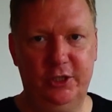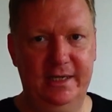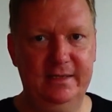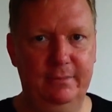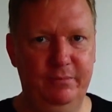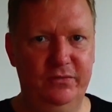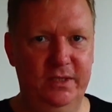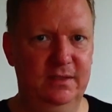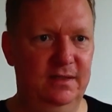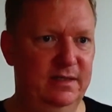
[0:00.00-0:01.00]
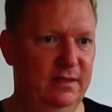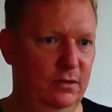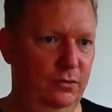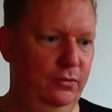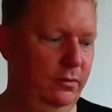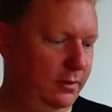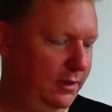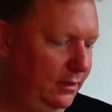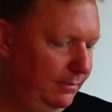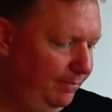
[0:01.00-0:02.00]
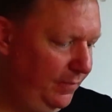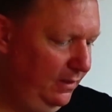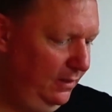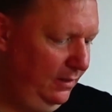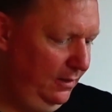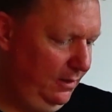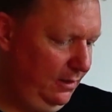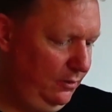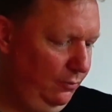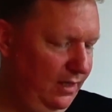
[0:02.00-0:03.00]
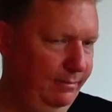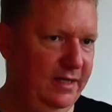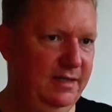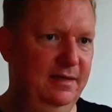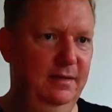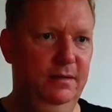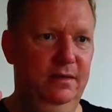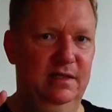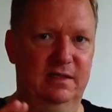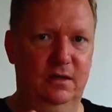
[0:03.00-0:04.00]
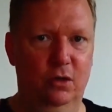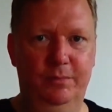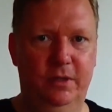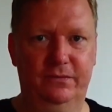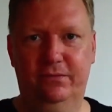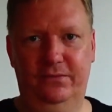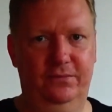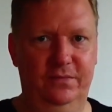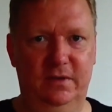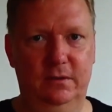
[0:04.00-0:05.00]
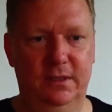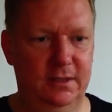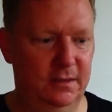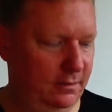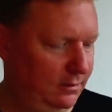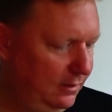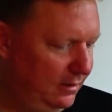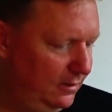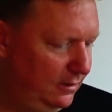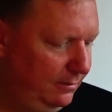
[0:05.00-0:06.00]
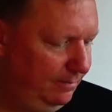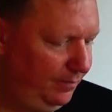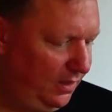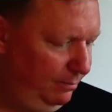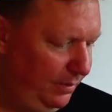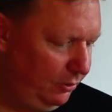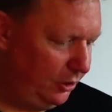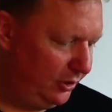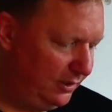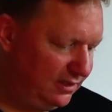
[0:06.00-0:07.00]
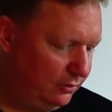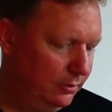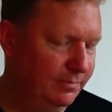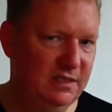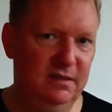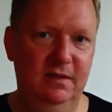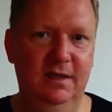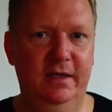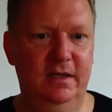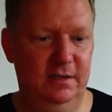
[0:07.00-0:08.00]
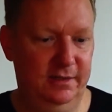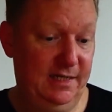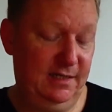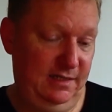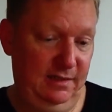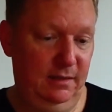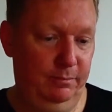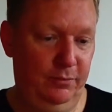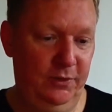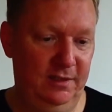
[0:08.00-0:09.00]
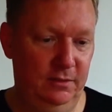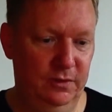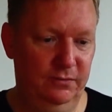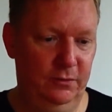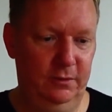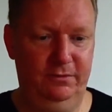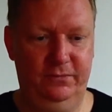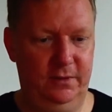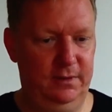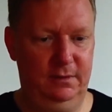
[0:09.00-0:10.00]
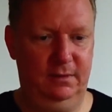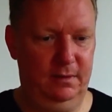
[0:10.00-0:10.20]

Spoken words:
LDAP filters to limit the scope of your PowerShell scripts. So that's pretty useful for